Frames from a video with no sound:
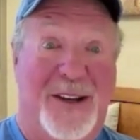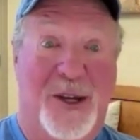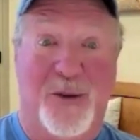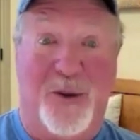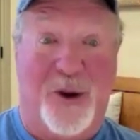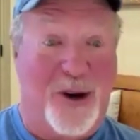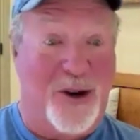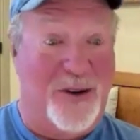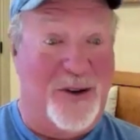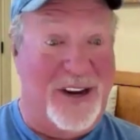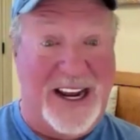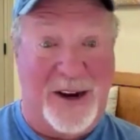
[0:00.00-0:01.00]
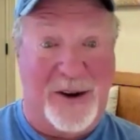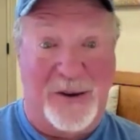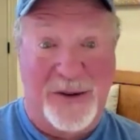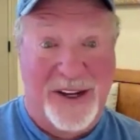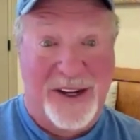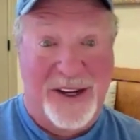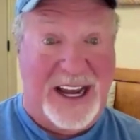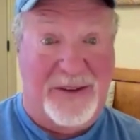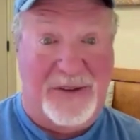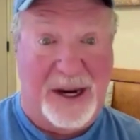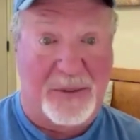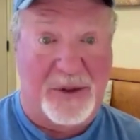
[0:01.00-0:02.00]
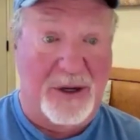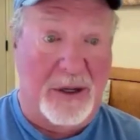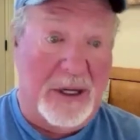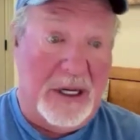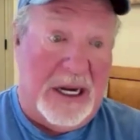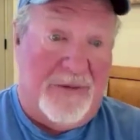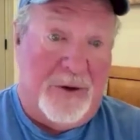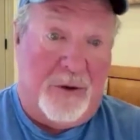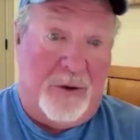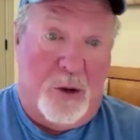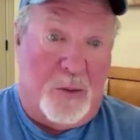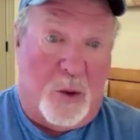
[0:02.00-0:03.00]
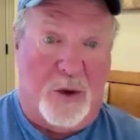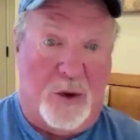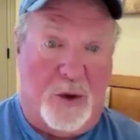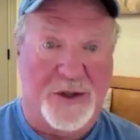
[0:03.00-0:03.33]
you are now have the opportunity to even grow more.